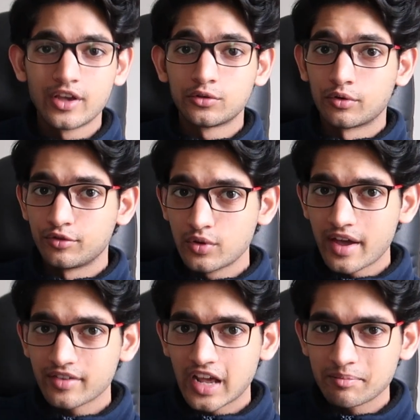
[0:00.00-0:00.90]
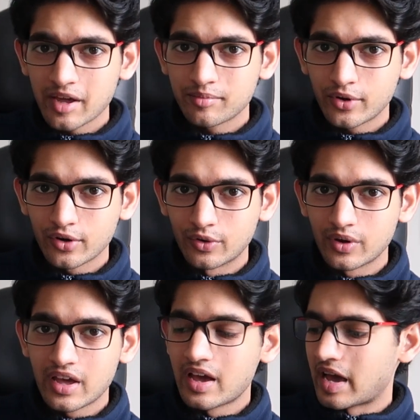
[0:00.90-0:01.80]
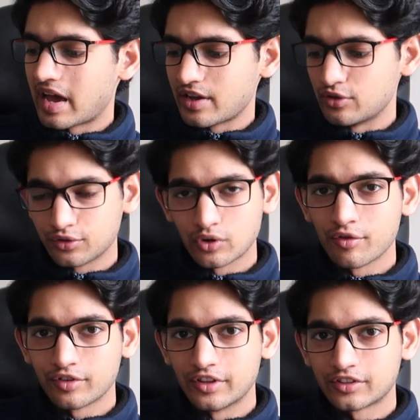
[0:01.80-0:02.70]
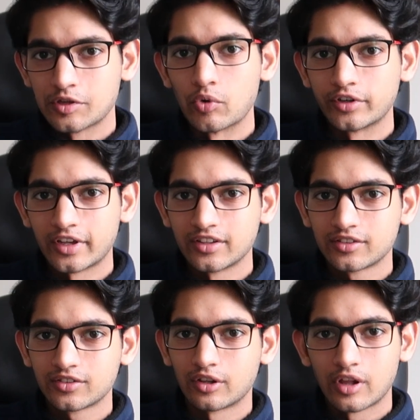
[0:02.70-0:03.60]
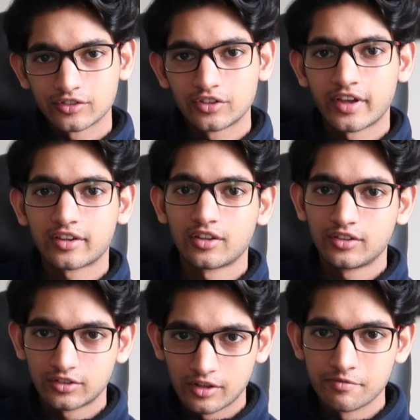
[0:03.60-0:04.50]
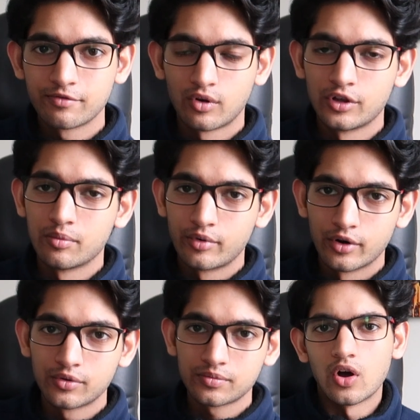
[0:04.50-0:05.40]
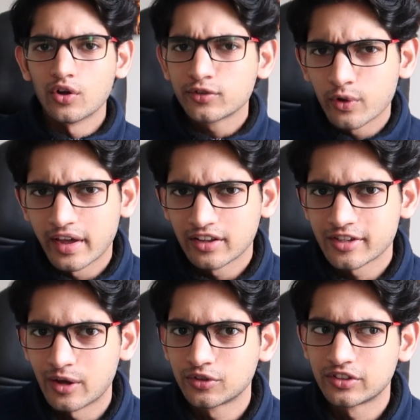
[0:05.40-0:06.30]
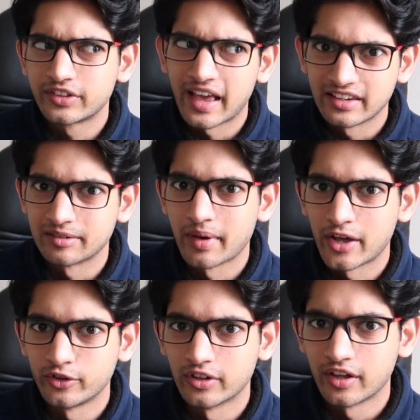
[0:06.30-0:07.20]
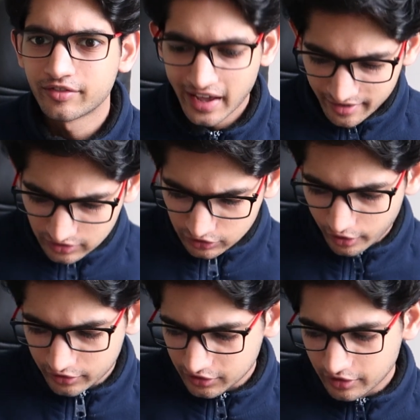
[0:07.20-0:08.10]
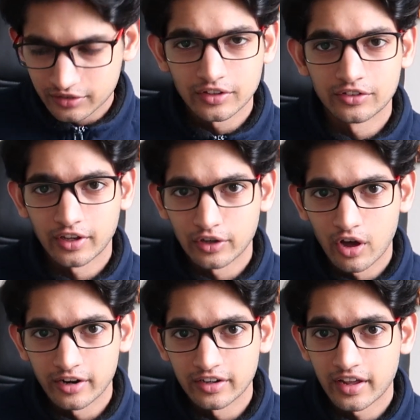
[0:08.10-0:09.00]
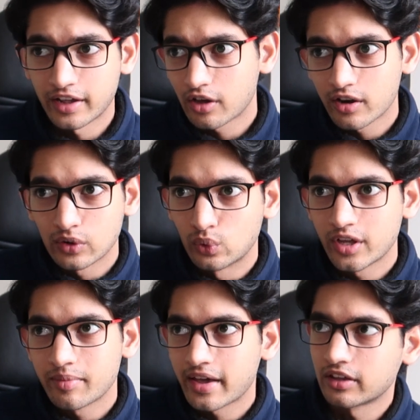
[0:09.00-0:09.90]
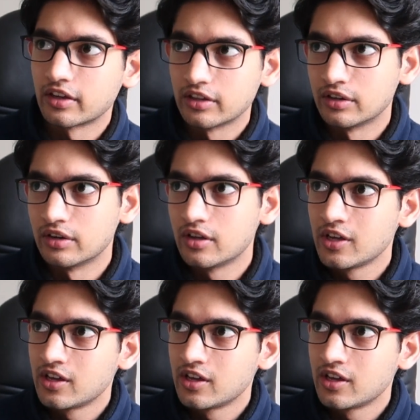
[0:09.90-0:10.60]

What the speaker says: So if you have an iPad Pro, you should go for this keyboard case, the Logitech Slim Folio Pro. Also, it has outstanding battery life. I haven't charged this since I got it, and I got it way back in